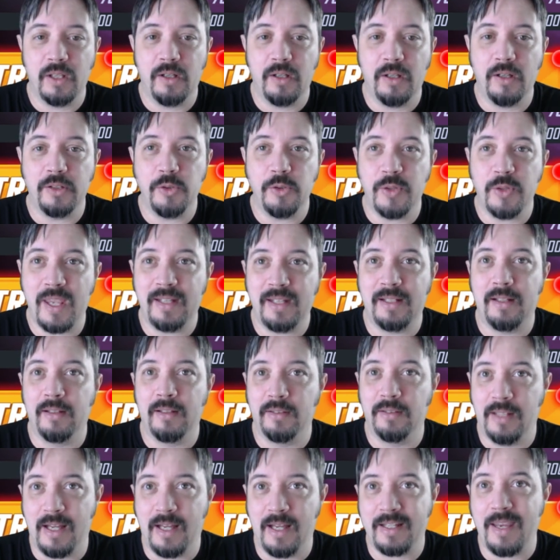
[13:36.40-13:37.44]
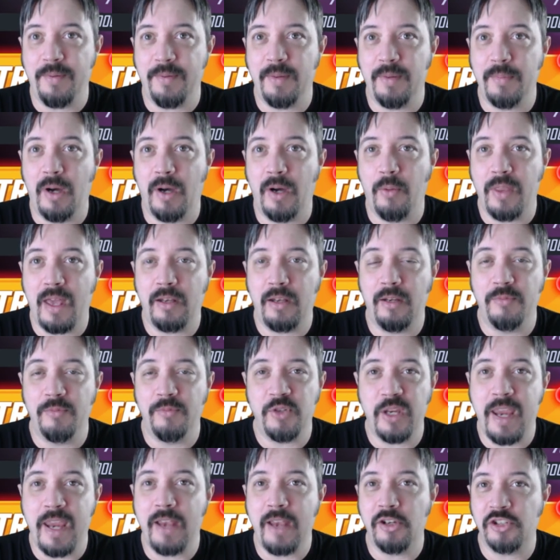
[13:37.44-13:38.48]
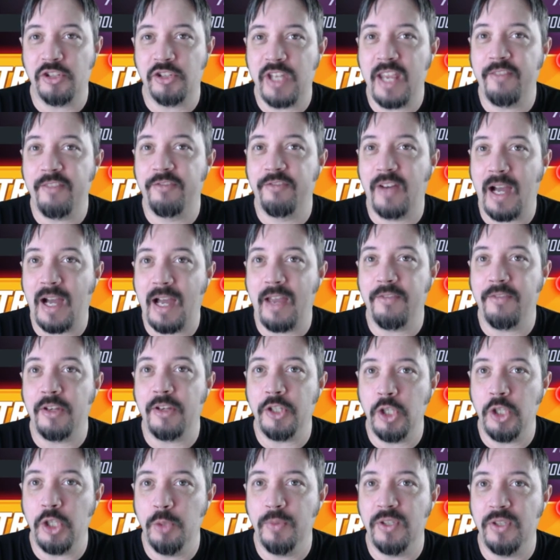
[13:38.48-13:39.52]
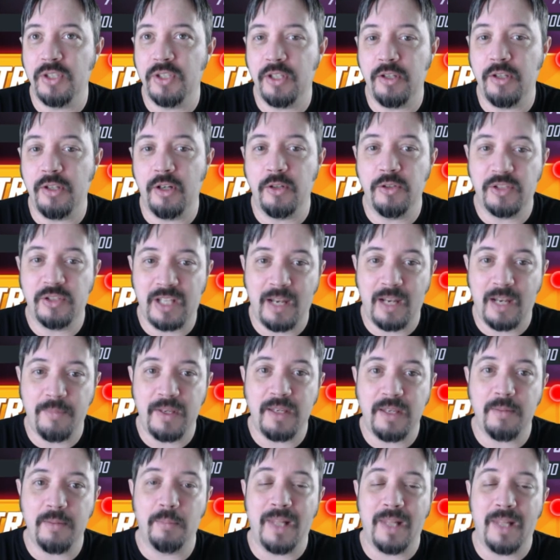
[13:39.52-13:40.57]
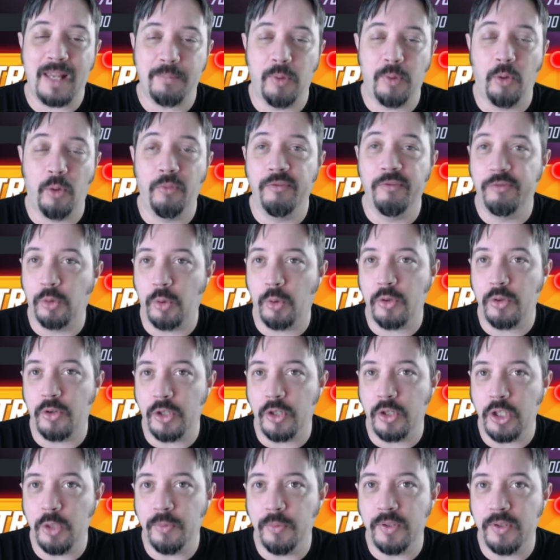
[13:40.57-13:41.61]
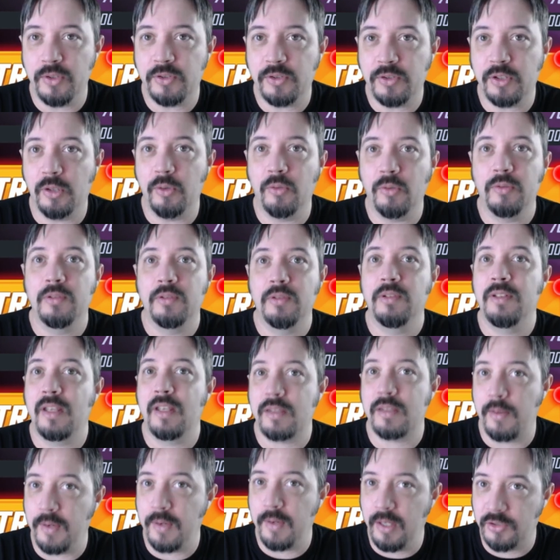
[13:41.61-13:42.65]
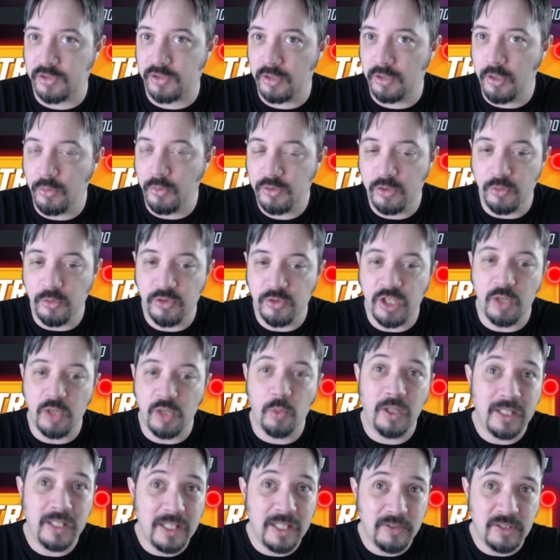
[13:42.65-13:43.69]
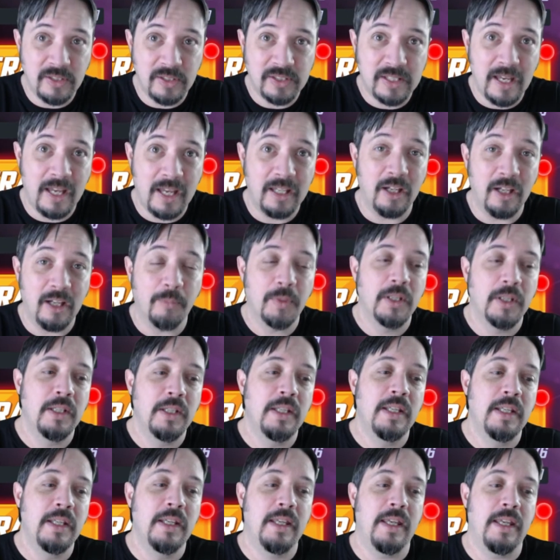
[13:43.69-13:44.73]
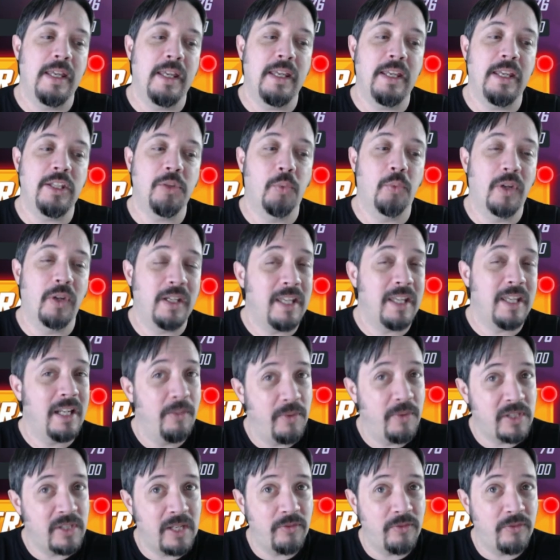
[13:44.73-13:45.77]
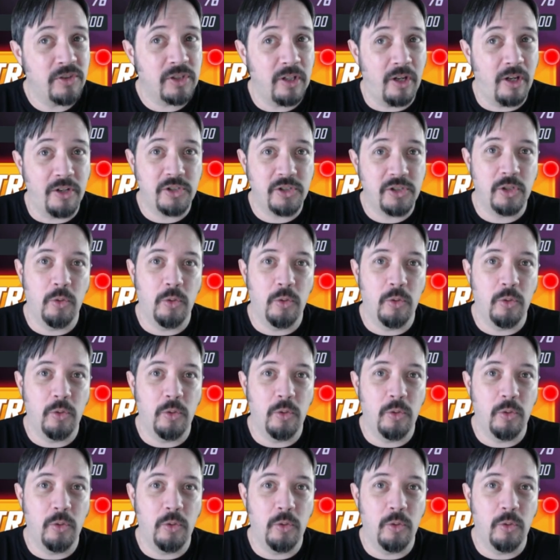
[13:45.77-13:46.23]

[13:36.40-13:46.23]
You cannot unlock Ebony Maw without him, so you can't just take 5 Inhumans in there. You just got to be Black Bolt and 4 other Inhumans. So that's something else to note too. So you want to get this guy up, and you want to get him at 7 stars.